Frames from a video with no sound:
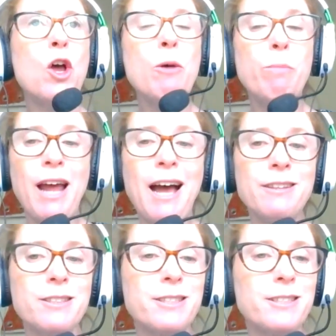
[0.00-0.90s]
but I
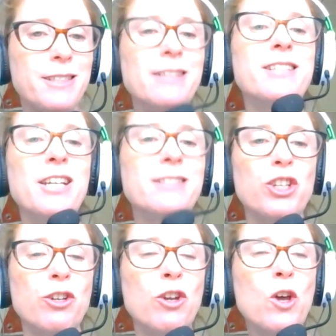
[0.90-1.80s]
had this
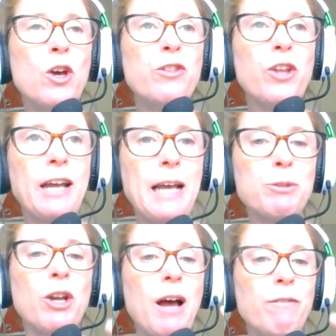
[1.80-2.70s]
sensation that I
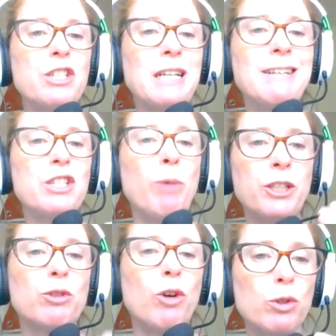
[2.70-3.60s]
kept on having to clear
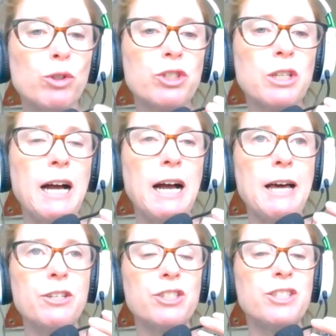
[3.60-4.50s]
my throat,
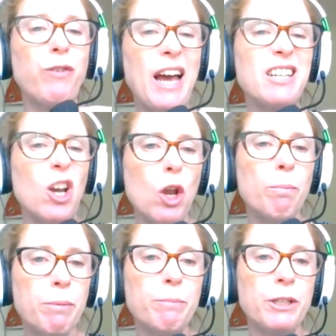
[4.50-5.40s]
and as if I had a
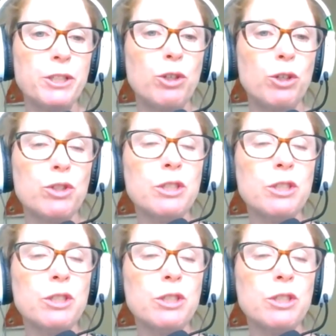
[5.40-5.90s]
lump in my throat.